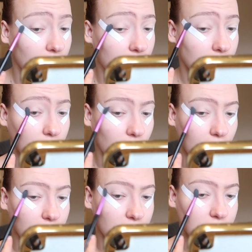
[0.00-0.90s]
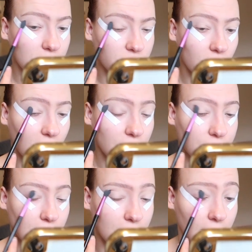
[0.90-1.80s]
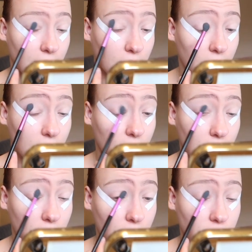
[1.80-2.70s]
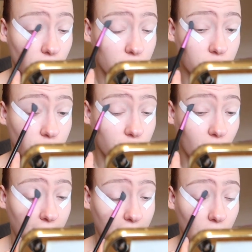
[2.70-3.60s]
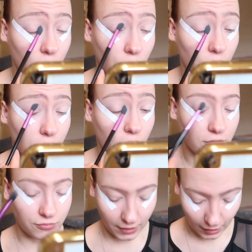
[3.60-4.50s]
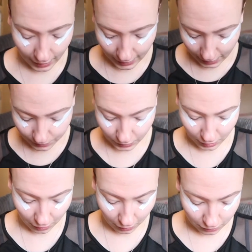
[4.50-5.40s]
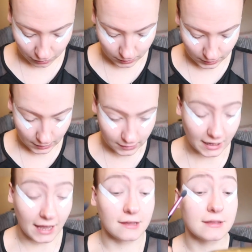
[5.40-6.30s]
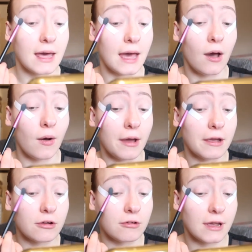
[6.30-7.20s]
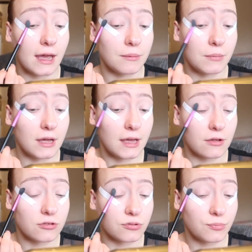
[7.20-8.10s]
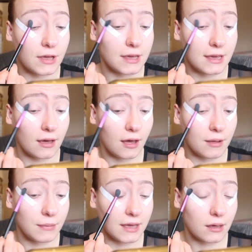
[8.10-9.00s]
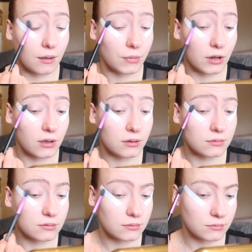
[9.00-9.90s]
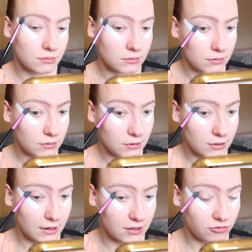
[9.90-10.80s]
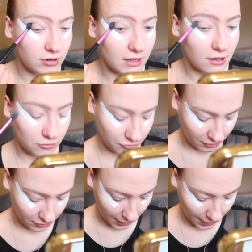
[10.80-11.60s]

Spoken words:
like an eyeliner shape, and then just drag it all across my eyelid because that is how I create my smoky eye makeup looks. Literally just